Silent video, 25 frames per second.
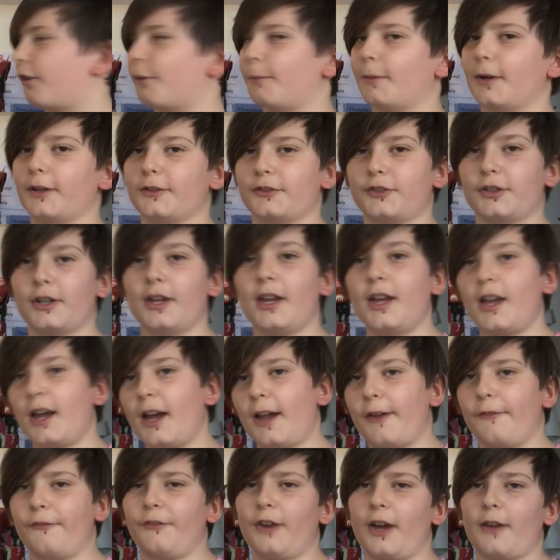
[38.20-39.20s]
much. I
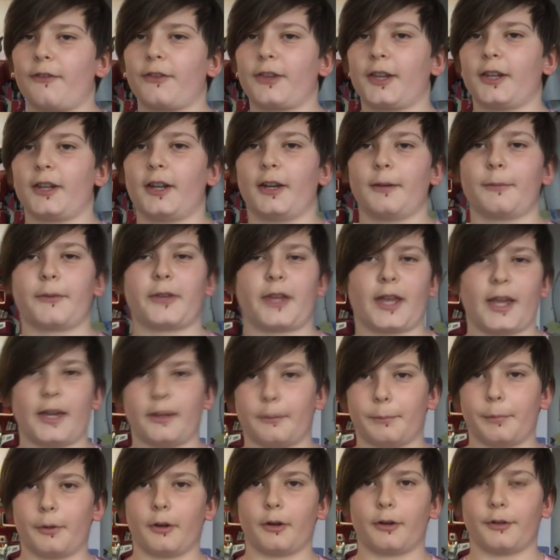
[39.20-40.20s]
have 5 setups and
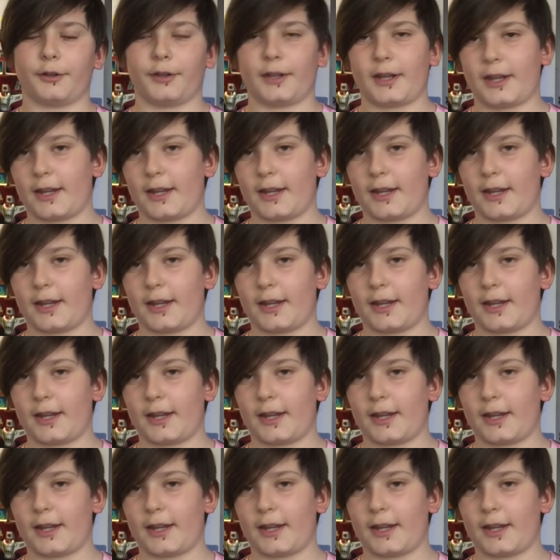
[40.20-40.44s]
a pond,